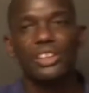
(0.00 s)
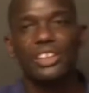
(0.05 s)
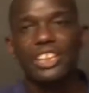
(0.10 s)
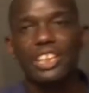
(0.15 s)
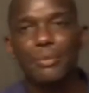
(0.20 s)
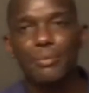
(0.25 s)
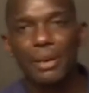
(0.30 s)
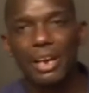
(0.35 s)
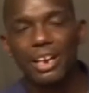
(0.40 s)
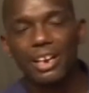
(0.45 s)

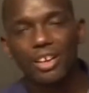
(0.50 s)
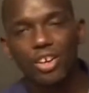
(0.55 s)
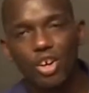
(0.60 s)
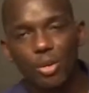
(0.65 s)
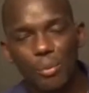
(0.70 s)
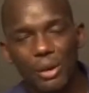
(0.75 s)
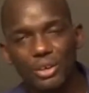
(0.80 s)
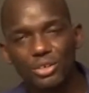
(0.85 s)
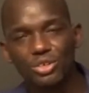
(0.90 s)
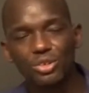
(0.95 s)
email, or
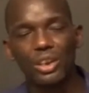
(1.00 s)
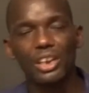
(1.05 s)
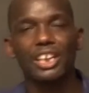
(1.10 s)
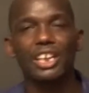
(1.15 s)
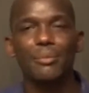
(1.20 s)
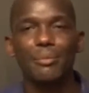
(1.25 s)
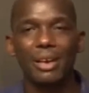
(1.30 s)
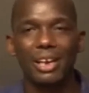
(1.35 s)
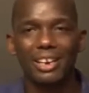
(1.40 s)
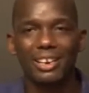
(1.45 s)
by your
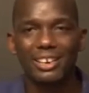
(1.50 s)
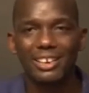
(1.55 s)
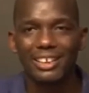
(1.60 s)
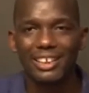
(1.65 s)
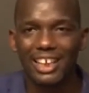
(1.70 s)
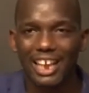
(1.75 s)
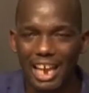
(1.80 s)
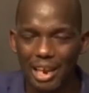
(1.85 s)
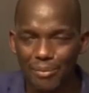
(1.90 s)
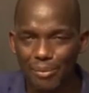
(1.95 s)
email.
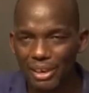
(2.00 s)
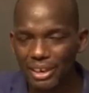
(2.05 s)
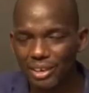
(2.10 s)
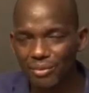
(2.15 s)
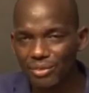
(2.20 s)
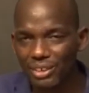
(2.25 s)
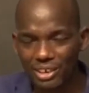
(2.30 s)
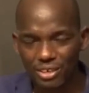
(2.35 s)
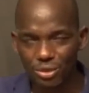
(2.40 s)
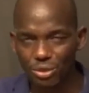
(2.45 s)
I believe
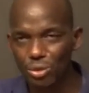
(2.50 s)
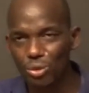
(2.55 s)
that do